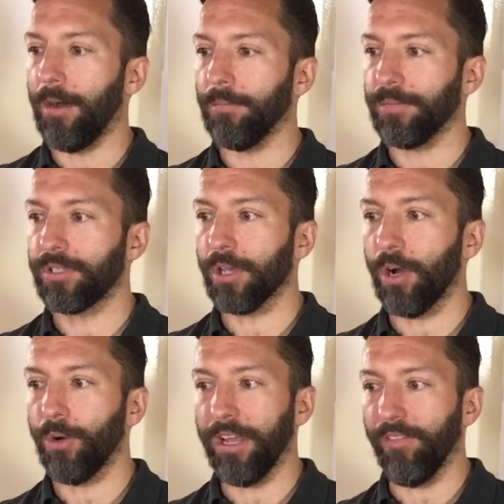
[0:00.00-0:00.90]

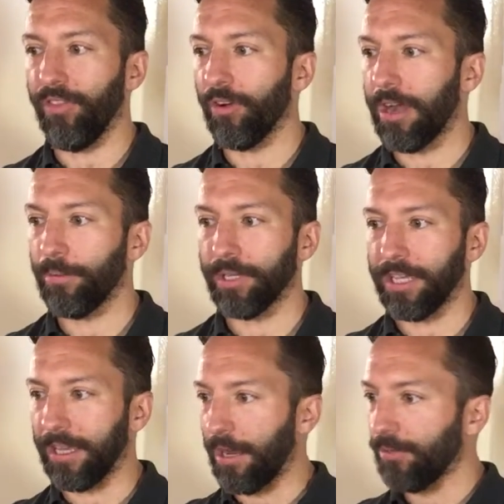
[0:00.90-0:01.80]
So if they're able to
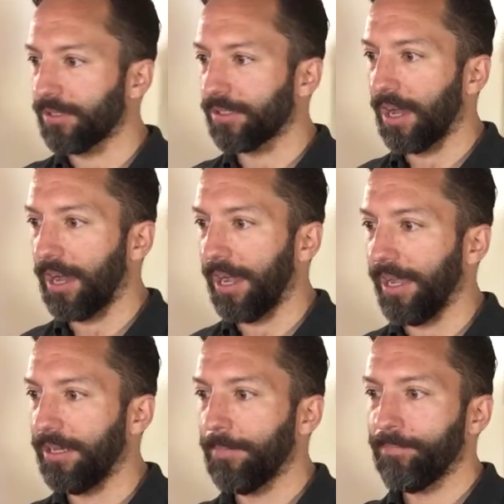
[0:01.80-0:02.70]
get outside